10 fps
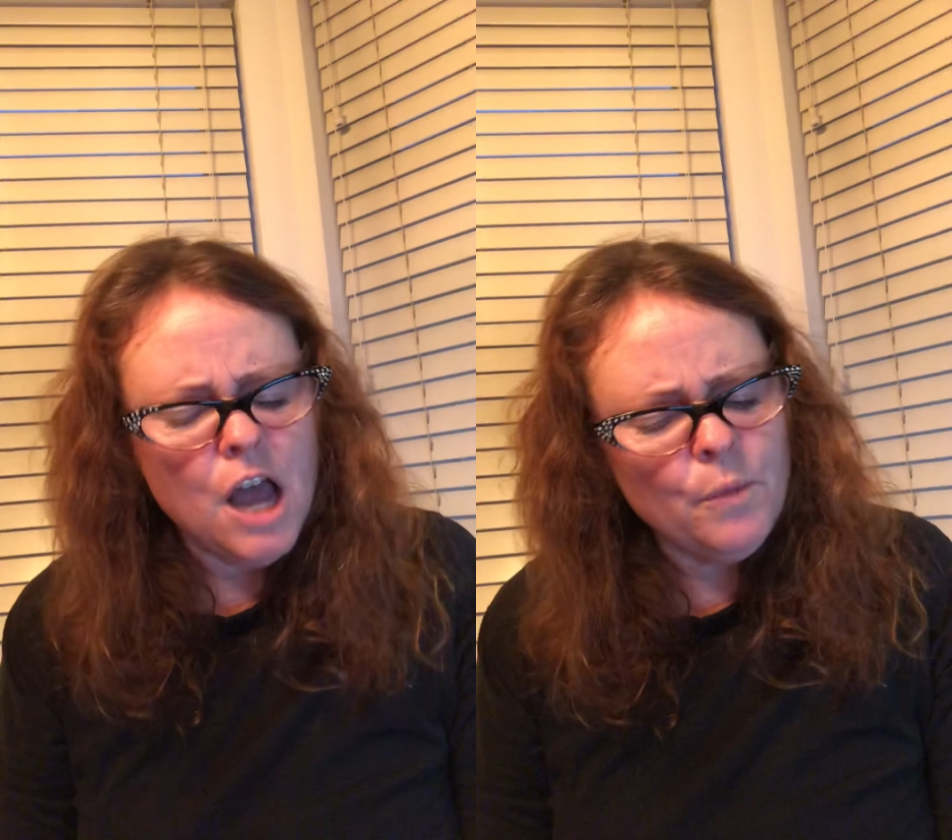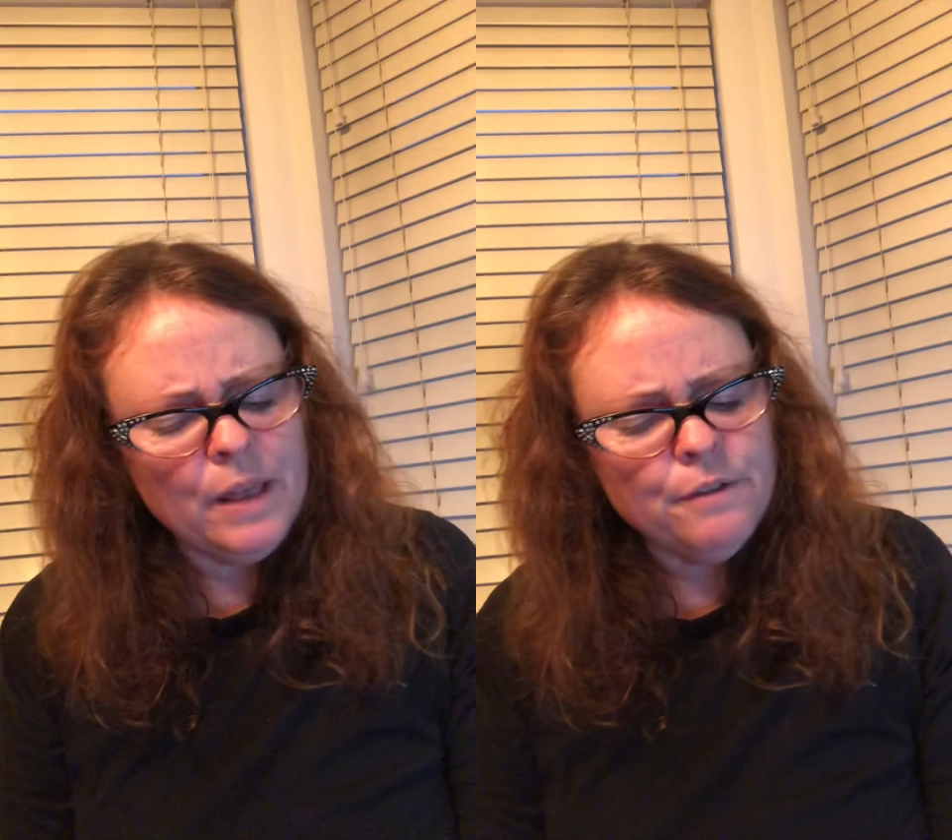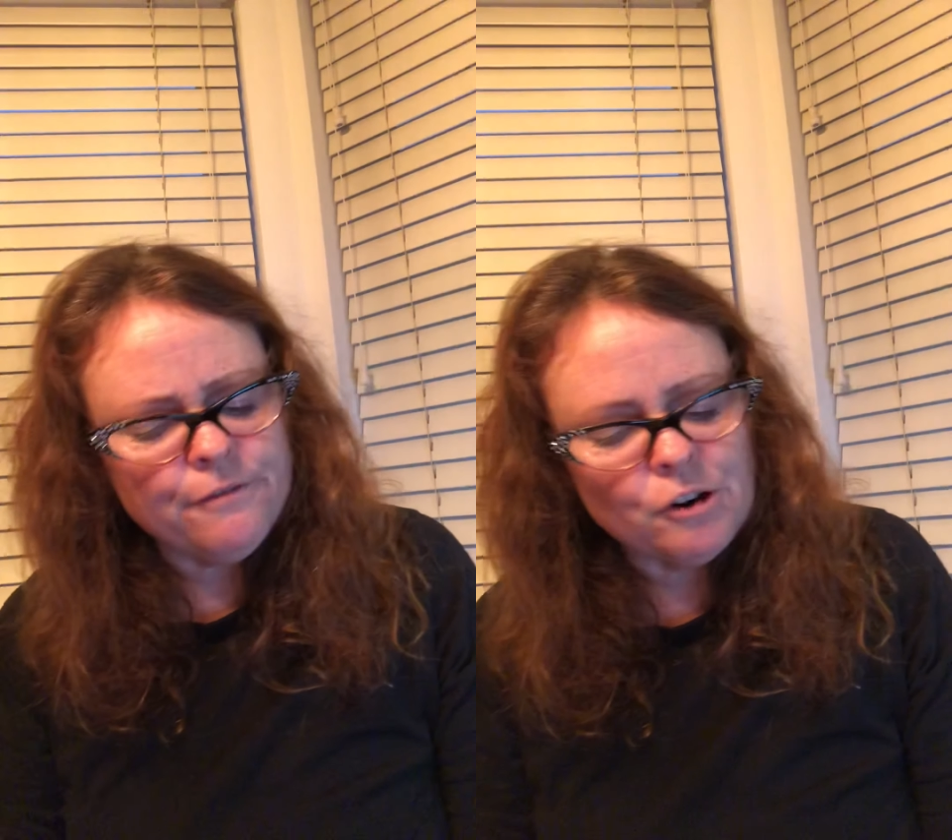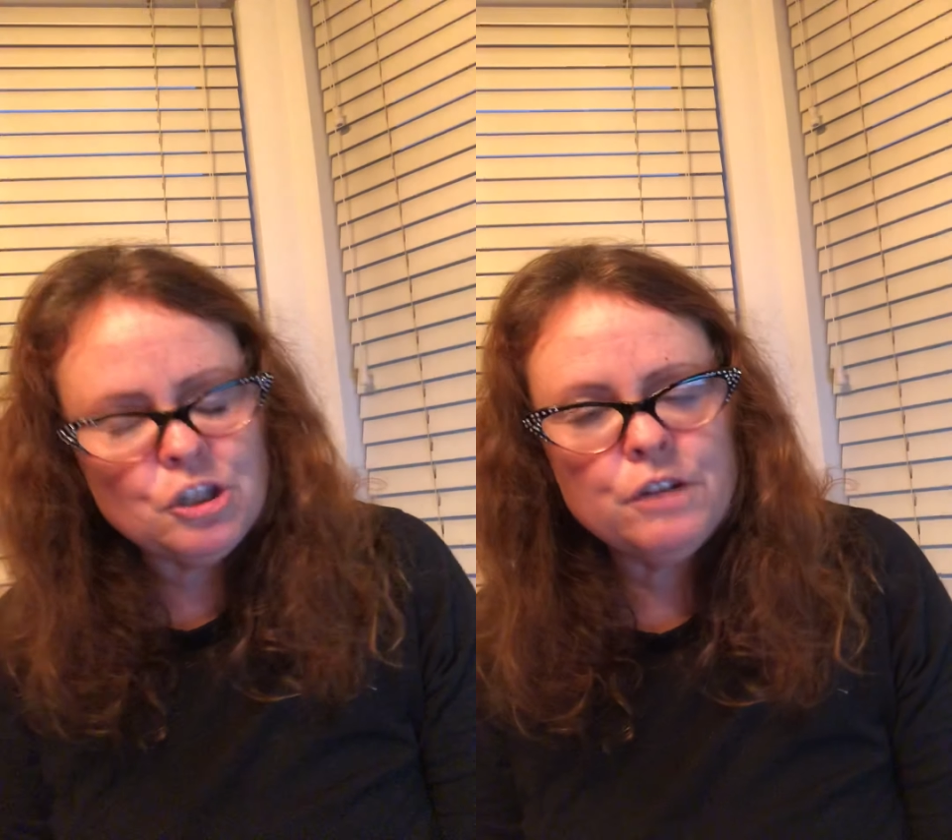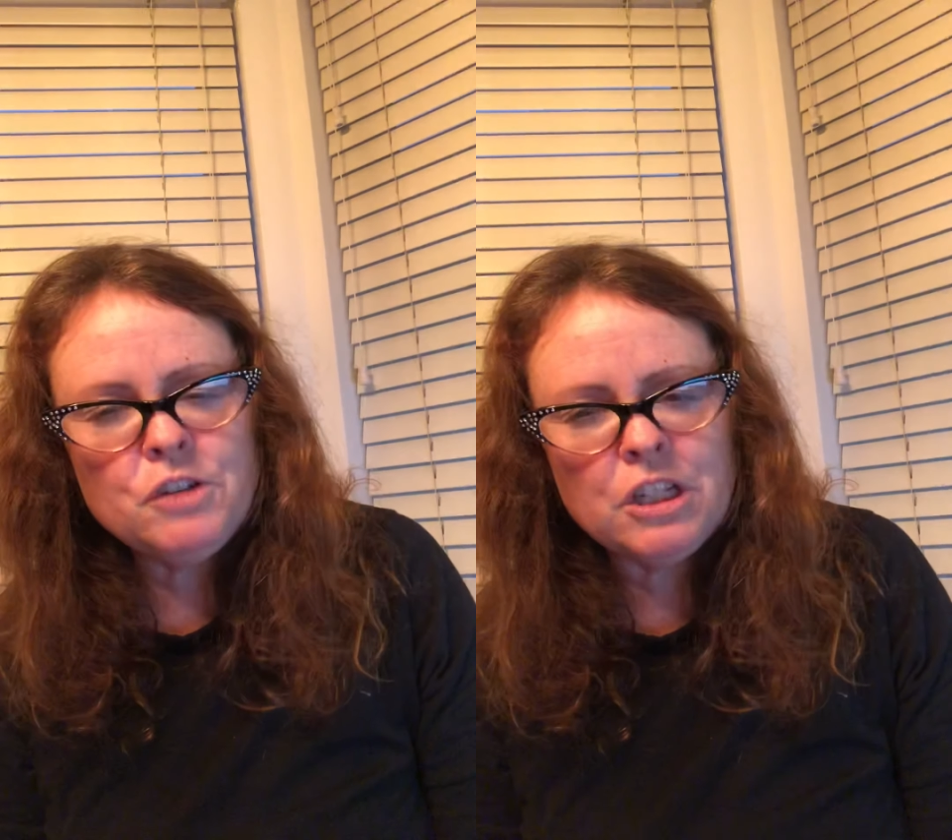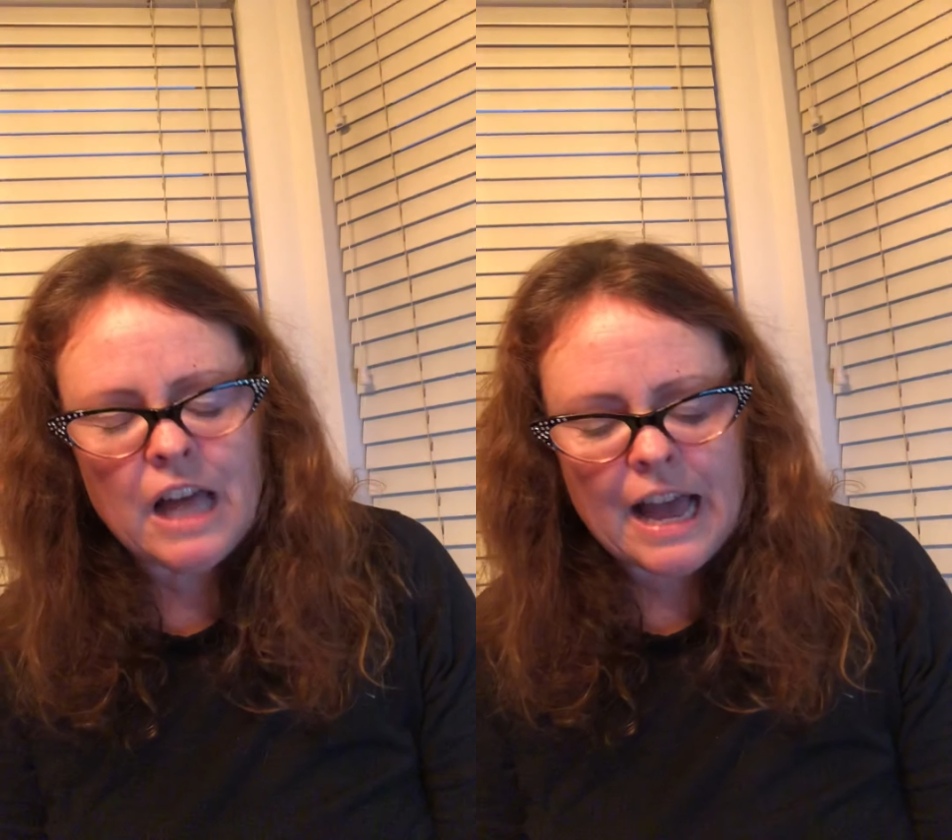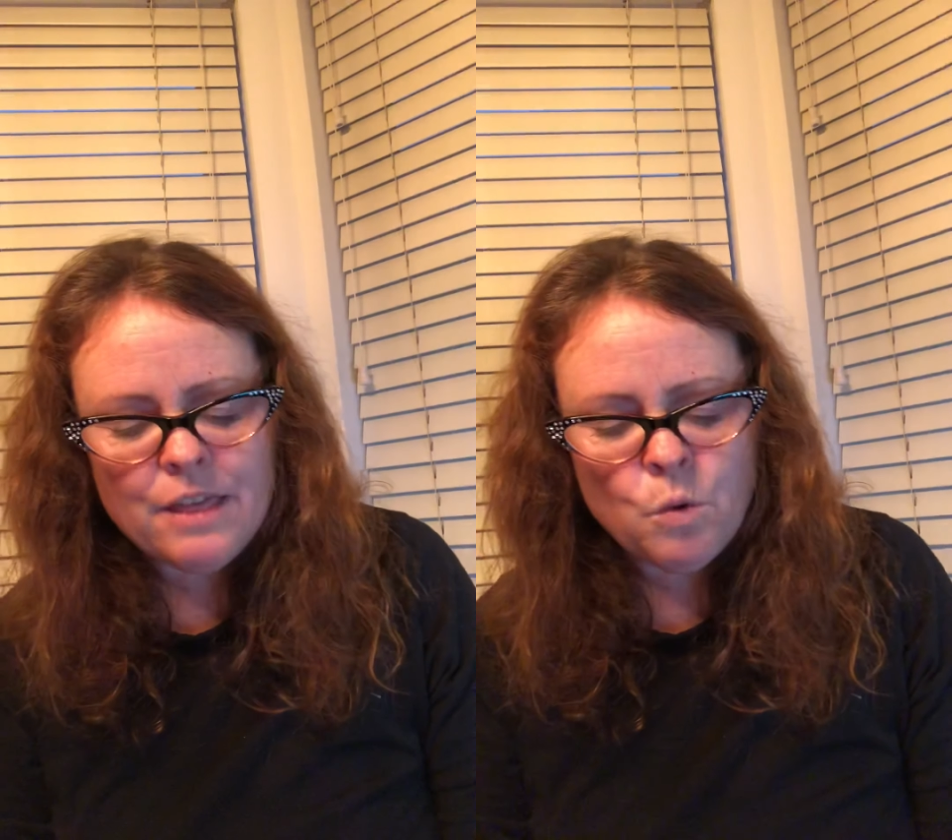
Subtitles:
Around the 1st of July,